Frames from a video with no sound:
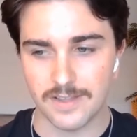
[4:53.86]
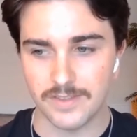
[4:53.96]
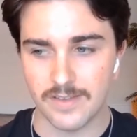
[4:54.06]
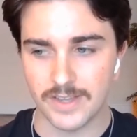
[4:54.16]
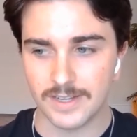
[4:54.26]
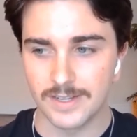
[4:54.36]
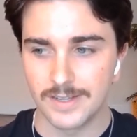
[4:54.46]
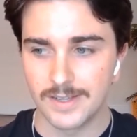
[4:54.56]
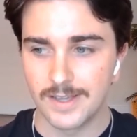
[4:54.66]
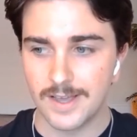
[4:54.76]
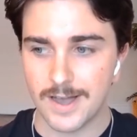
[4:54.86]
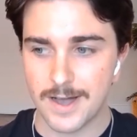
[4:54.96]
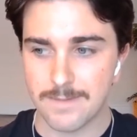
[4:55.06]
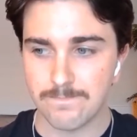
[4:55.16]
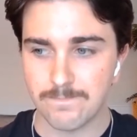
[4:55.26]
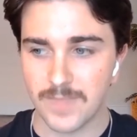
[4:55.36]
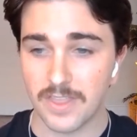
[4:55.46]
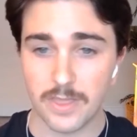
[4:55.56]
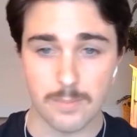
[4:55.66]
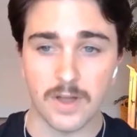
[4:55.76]
day of giving. And
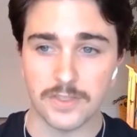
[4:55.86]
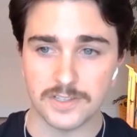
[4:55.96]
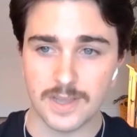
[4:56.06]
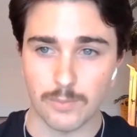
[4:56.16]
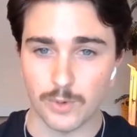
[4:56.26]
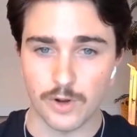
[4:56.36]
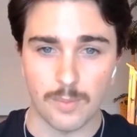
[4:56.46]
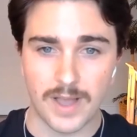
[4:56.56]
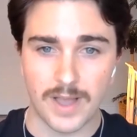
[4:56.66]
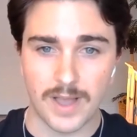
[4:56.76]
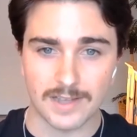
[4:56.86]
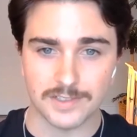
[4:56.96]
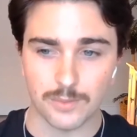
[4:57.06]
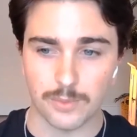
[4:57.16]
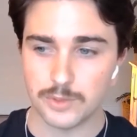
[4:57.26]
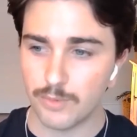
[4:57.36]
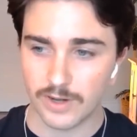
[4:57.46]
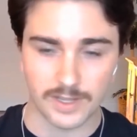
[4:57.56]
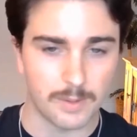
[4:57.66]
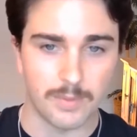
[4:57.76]
then the month of December we call Bag Season, where we
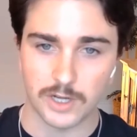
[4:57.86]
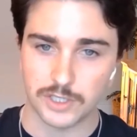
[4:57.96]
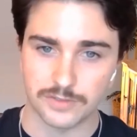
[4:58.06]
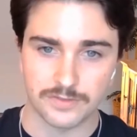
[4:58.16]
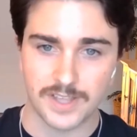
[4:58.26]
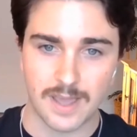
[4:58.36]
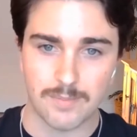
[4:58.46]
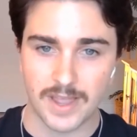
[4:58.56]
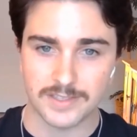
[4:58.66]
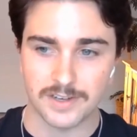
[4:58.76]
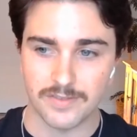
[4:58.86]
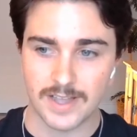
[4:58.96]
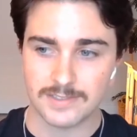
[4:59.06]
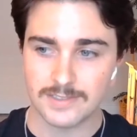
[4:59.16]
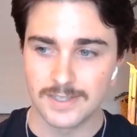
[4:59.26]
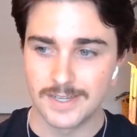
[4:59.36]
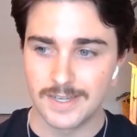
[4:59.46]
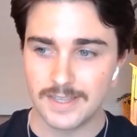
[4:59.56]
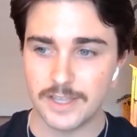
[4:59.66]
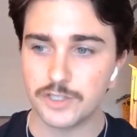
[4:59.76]
sprinkle in a bunch of campaigns and events.
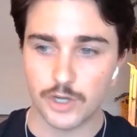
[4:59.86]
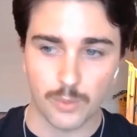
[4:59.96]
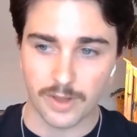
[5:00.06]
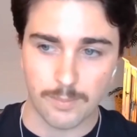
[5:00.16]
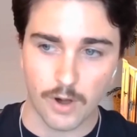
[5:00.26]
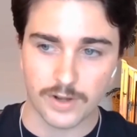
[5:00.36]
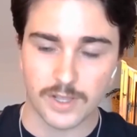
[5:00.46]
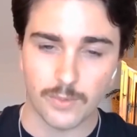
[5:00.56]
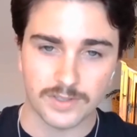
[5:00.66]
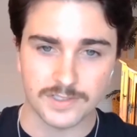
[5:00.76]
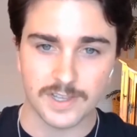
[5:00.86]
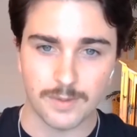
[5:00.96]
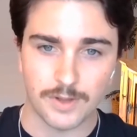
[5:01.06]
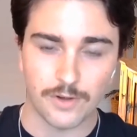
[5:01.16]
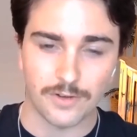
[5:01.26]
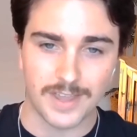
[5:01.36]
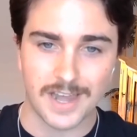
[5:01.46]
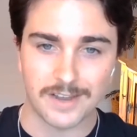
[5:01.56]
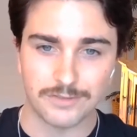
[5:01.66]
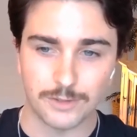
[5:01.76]
This year, one of the marquee ones is going to be called
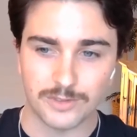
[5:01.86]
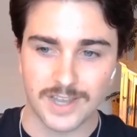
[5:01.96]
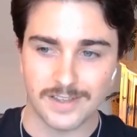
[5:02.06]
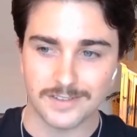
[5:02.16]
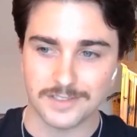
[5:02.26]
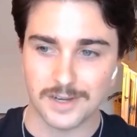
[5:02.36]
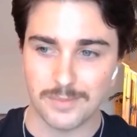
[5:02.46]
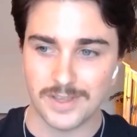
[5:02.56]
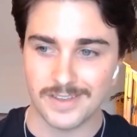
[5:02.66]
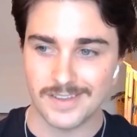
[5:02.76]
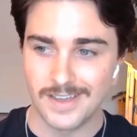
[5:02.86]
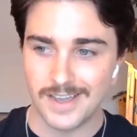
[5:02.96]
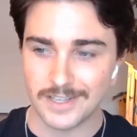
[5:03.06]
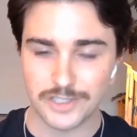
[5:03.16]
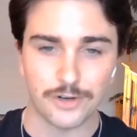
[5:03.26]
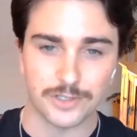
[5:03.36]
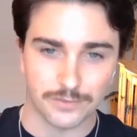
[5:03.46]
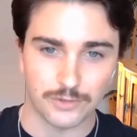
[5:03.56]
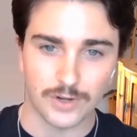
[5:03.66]
NF Tuesday. It's going to be a series of